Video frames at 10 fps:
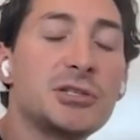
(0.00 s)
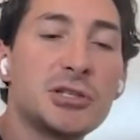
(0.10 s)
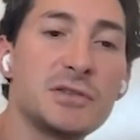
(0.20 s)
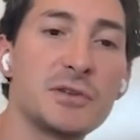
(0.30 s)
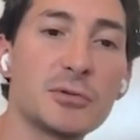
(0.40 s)

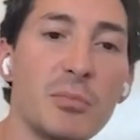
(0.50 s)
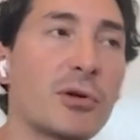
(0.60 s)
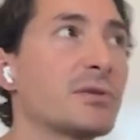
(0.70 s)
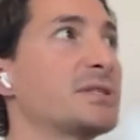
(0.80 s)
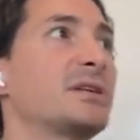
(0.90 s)
each
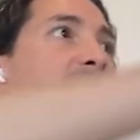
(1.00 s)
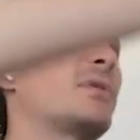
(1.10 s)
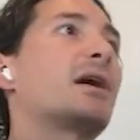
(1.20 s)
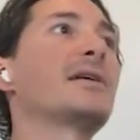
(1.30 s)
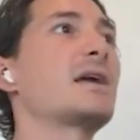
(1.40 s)
individual person
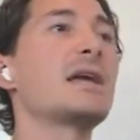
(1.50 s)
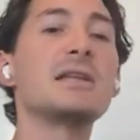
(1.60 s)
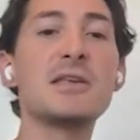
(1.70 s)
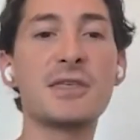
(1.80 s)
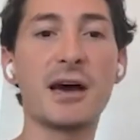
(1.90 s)
in my
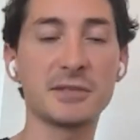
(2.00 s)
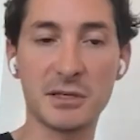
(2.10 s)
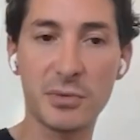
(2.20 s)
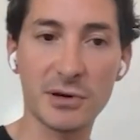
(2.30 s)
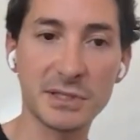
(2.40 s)

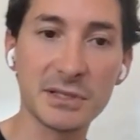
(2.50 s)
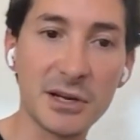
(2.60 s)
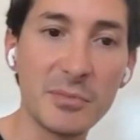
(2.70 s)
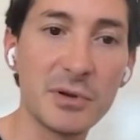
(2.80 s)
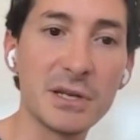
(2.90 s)
80,000
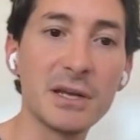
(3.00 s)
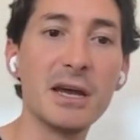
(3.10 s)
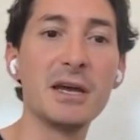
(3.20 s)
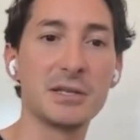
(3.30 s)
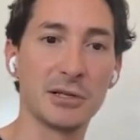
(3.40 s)
person company